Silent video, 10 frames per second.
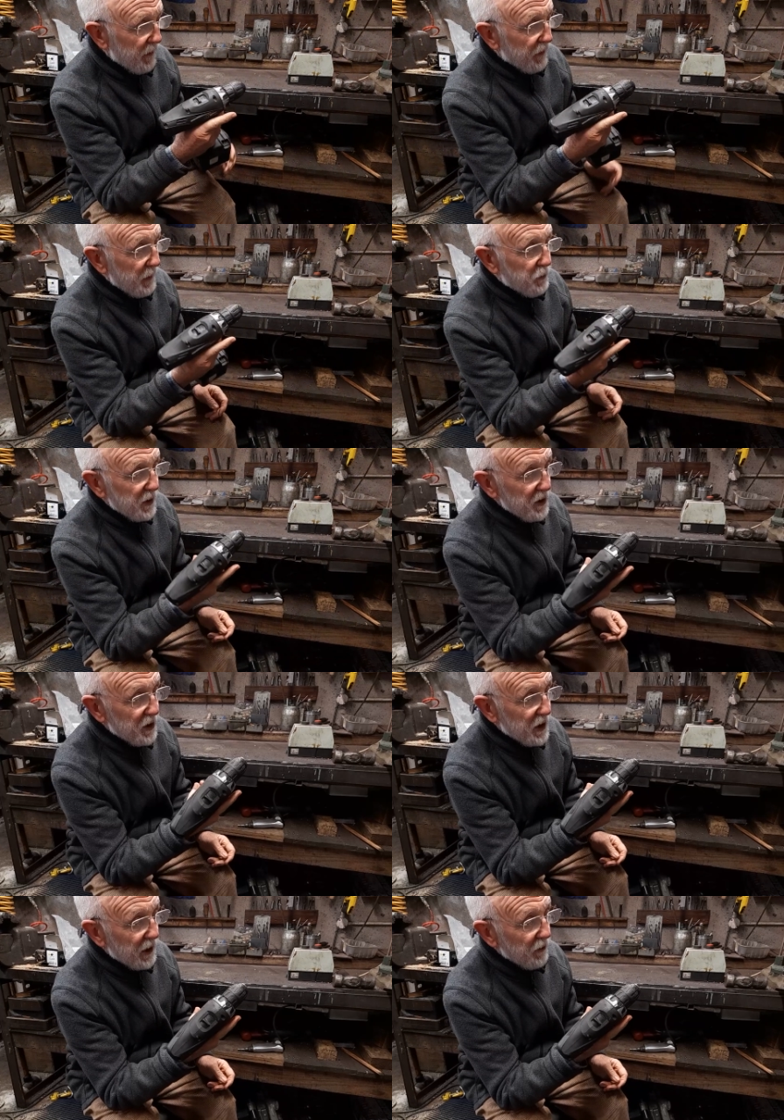If I press the
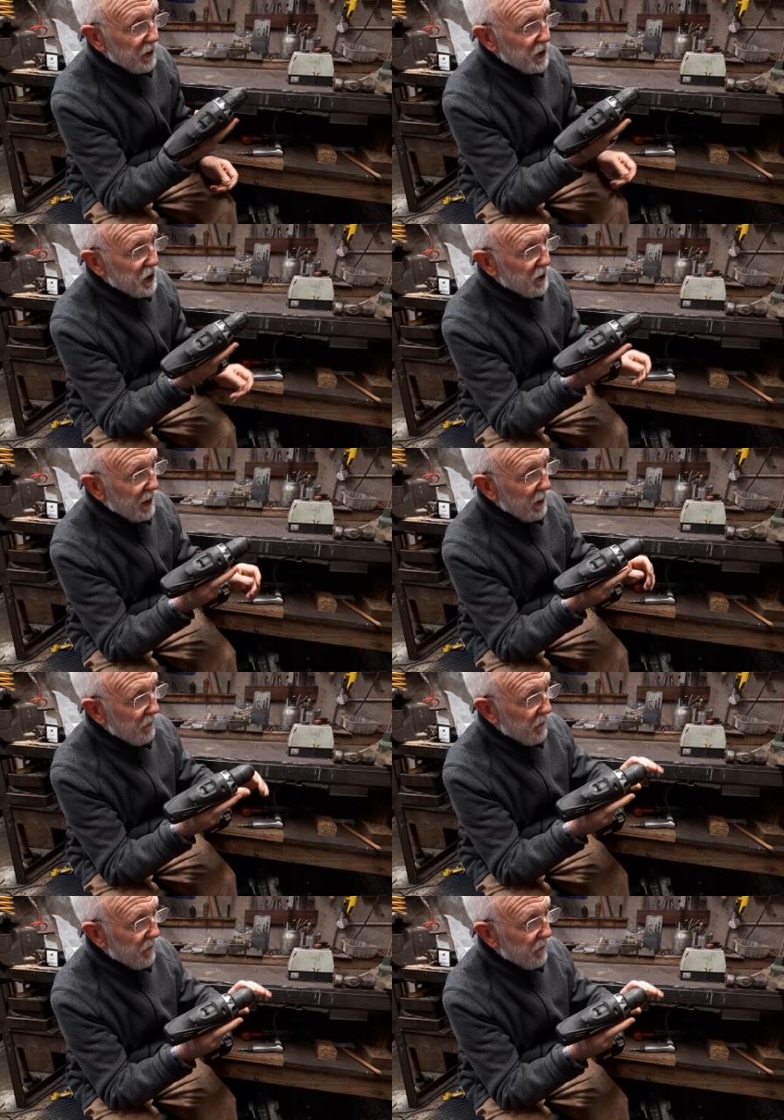trigger on this drill, the